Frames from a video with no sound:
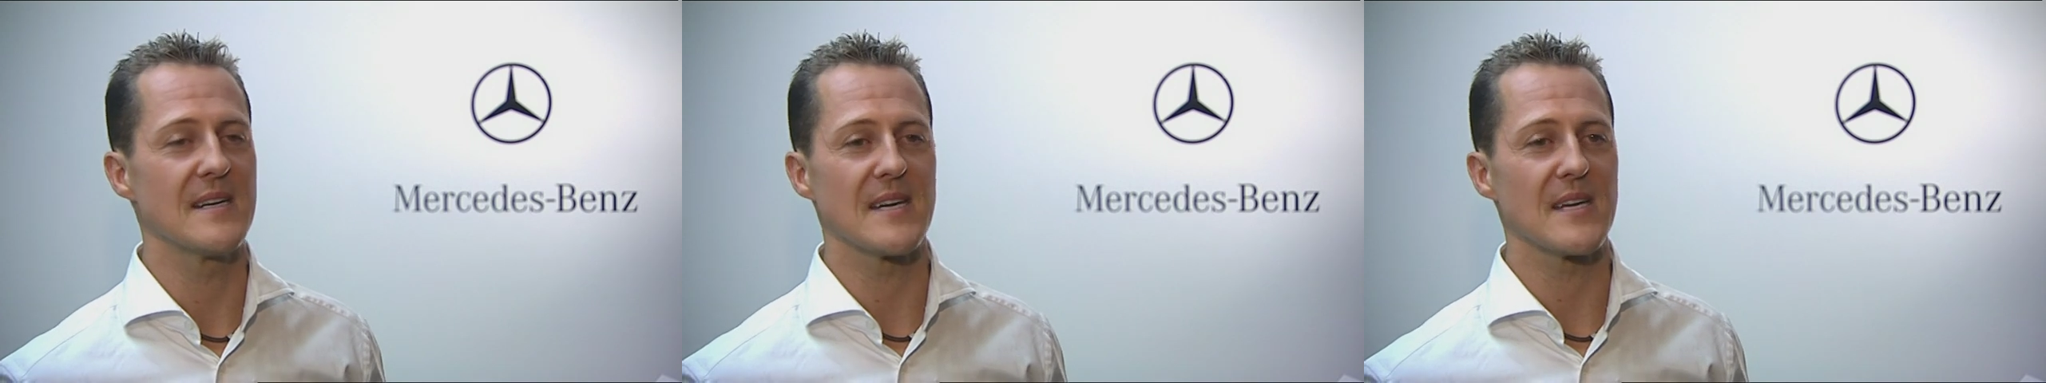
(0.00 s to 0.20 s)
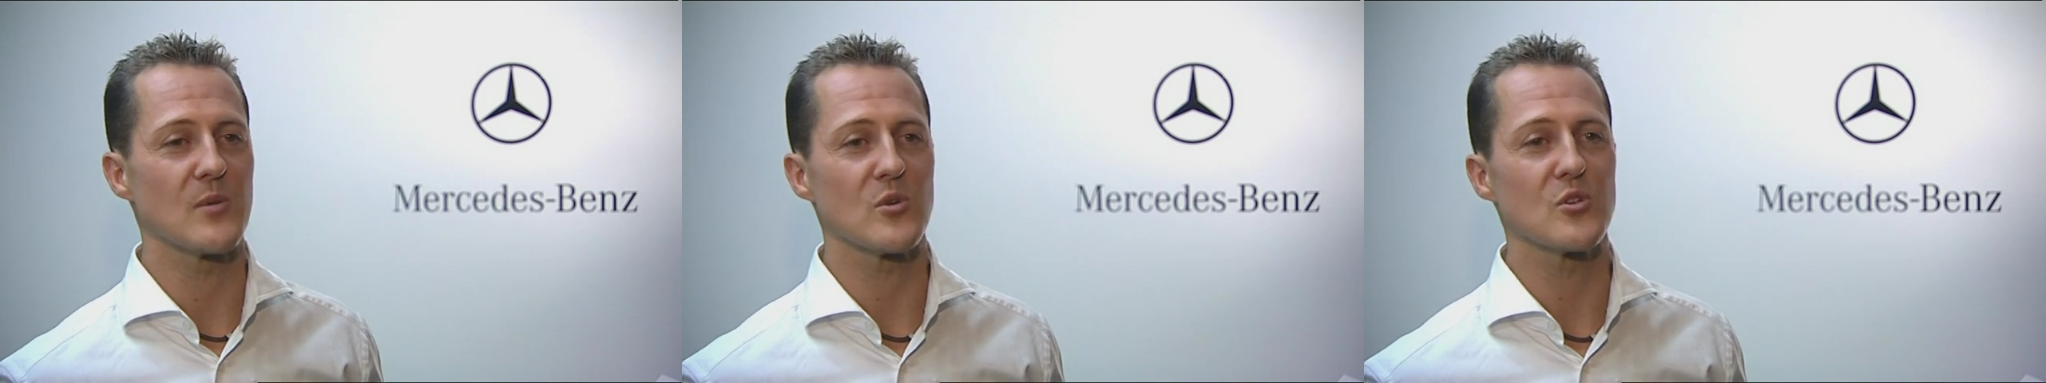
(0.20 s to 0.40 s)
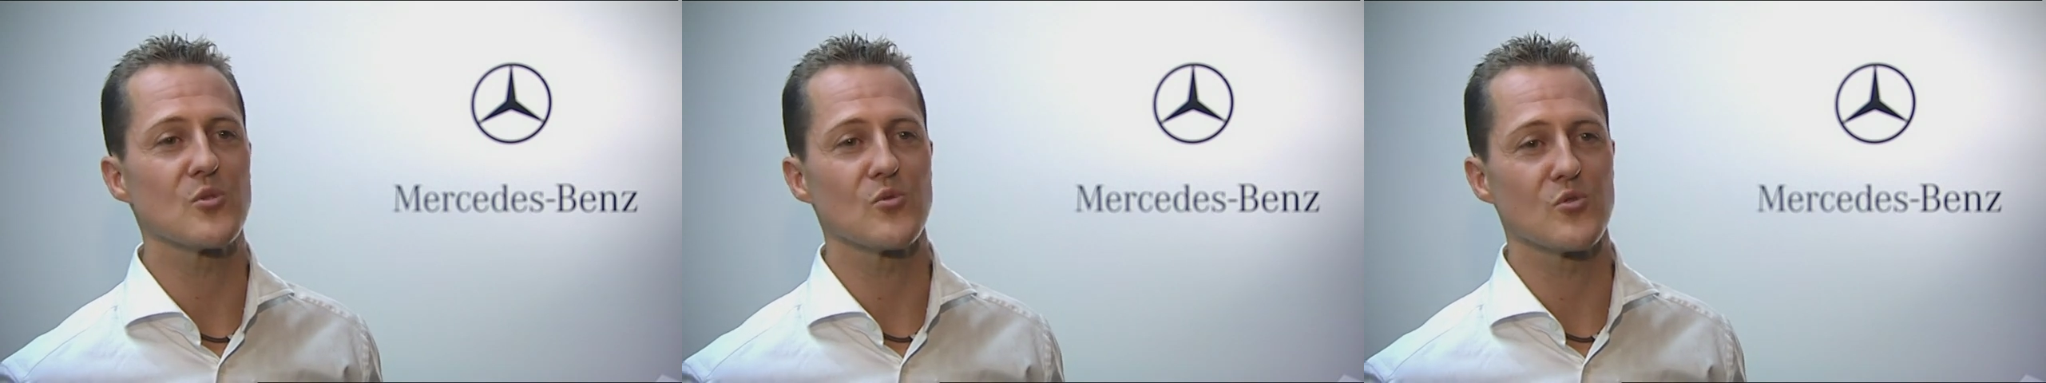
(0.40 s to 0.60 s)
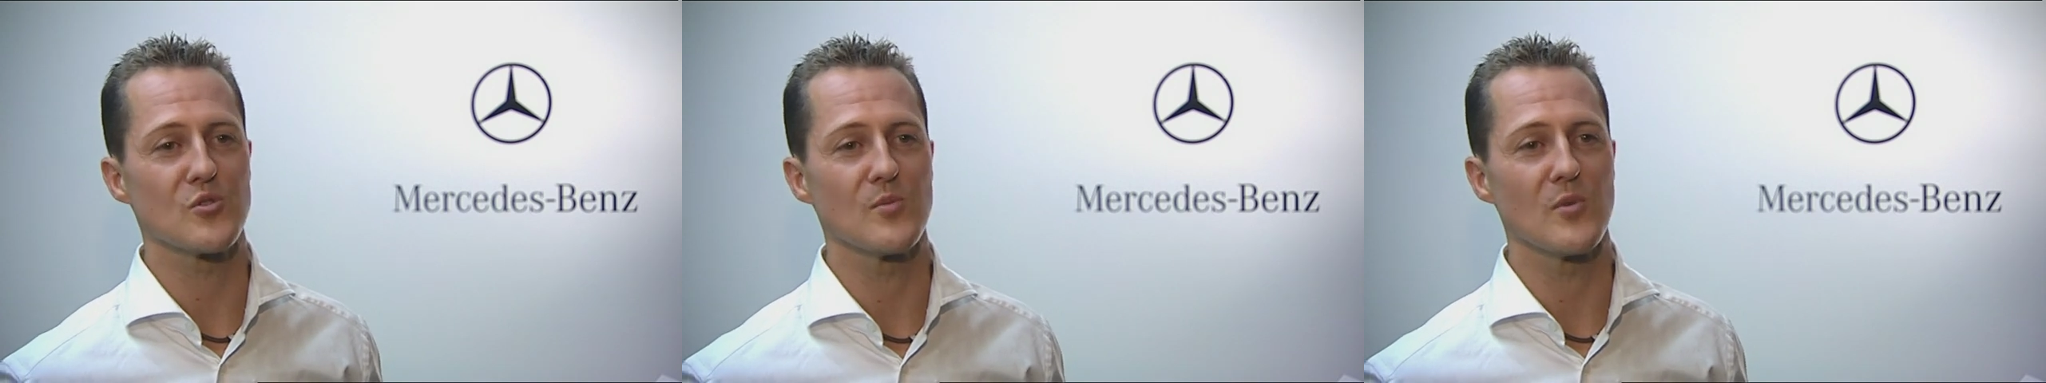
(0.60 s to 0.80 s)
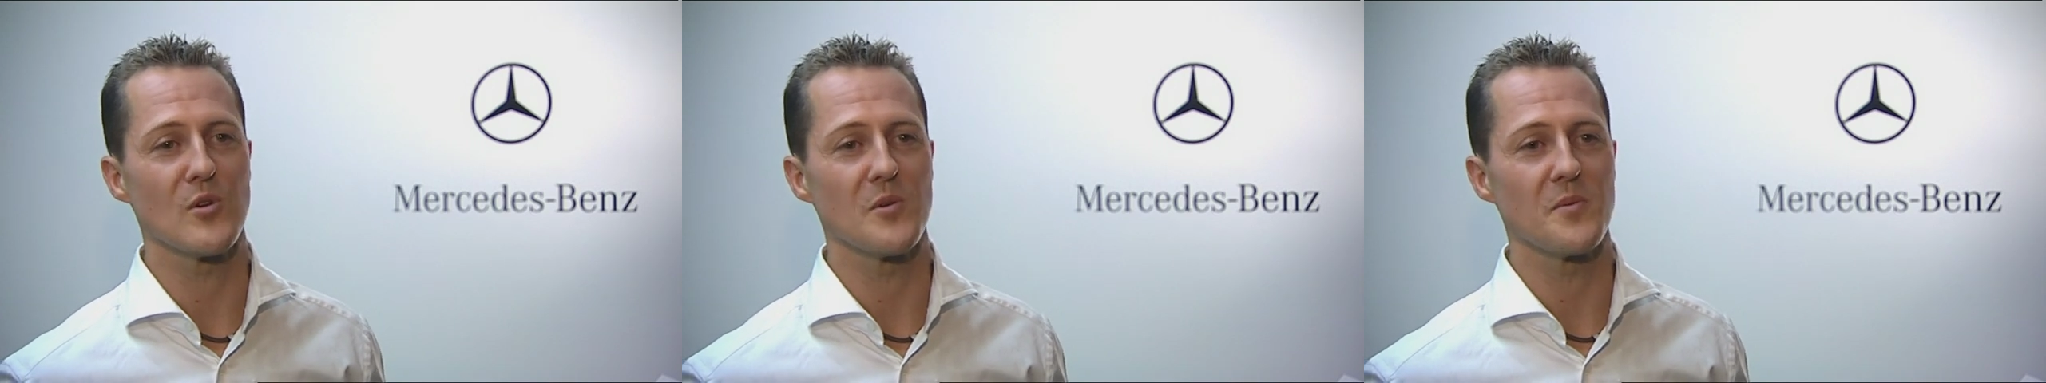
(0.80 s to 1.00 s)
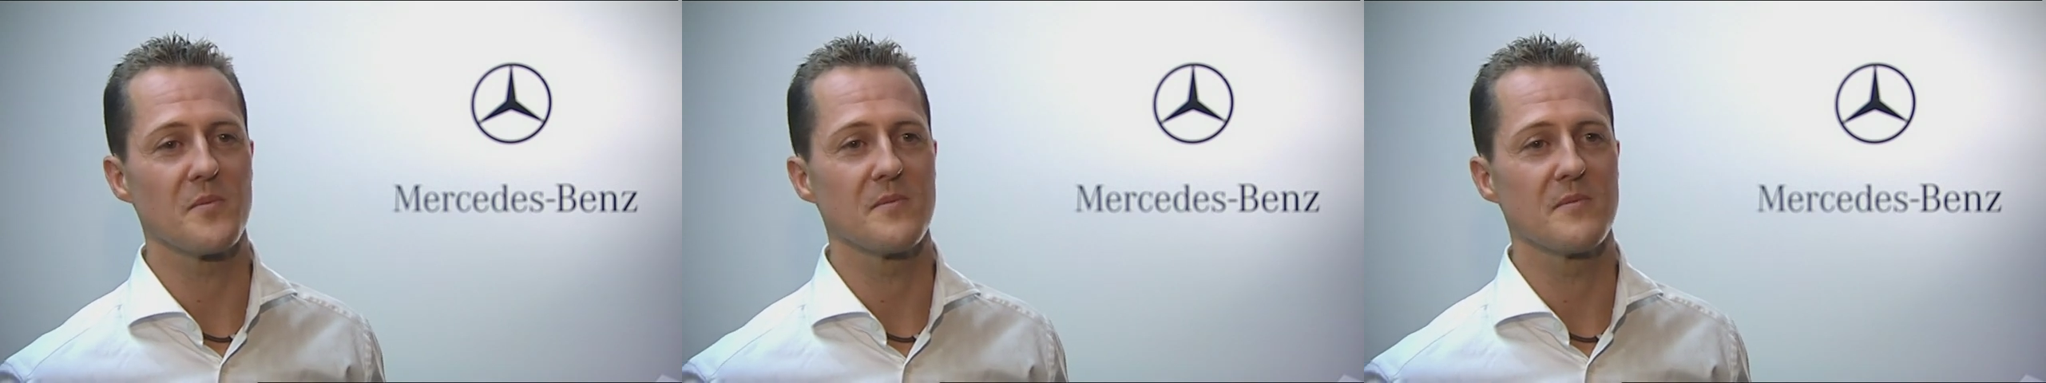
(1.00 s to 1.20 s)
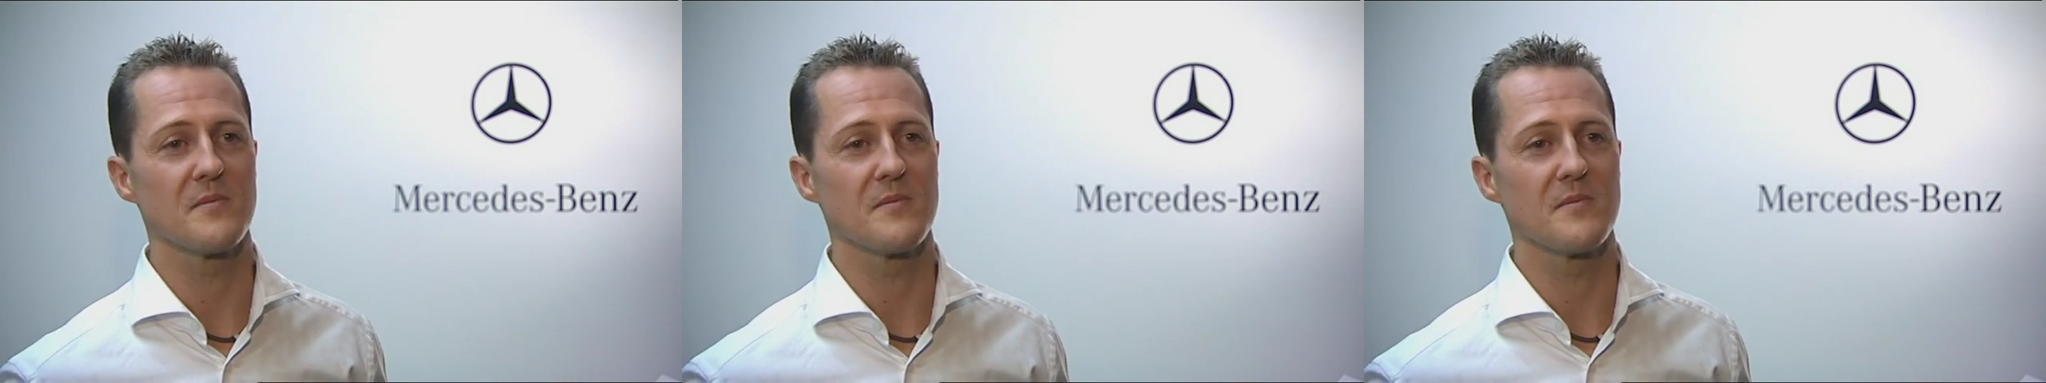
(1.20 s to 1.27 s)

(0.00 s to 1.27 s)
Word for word: it was too small.